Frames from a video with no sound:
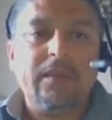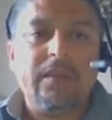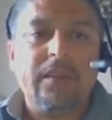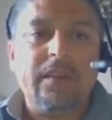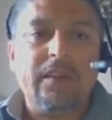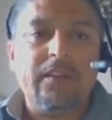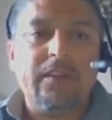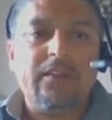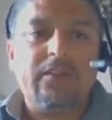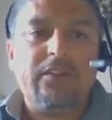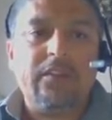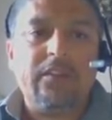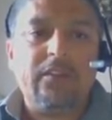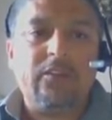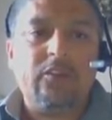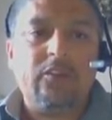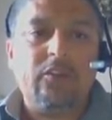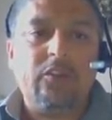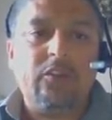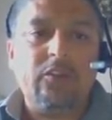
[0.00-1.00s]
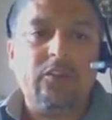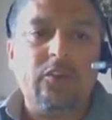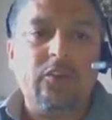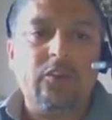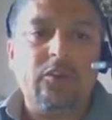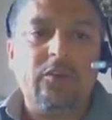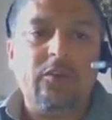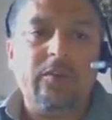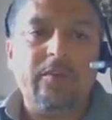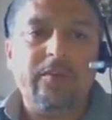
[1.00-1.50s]
is
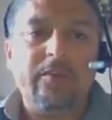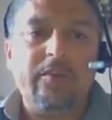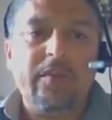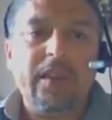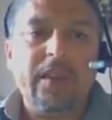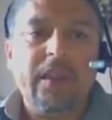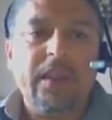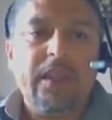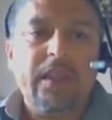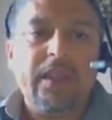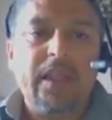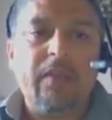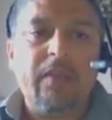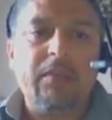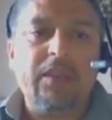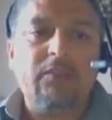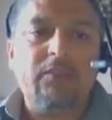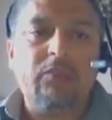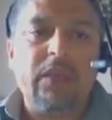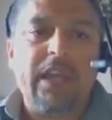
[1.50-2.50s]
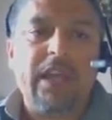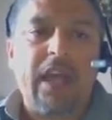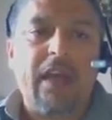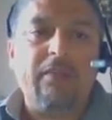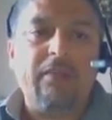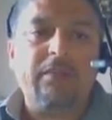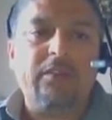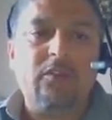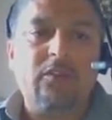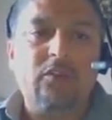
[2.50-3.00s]
2, that means we
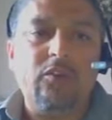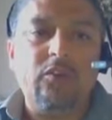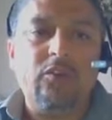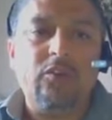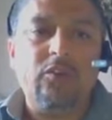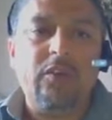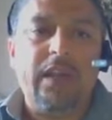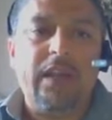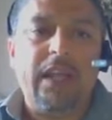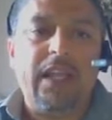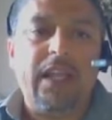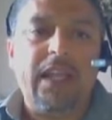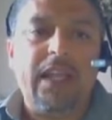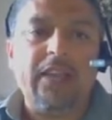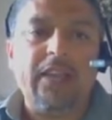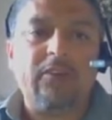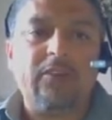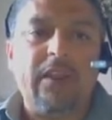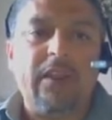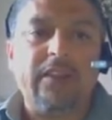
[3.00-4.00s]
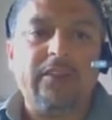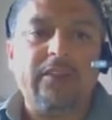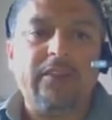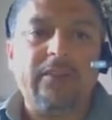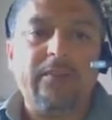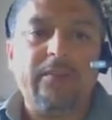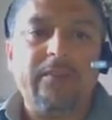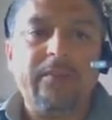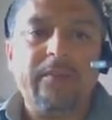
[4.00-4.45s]
have 2 electrons.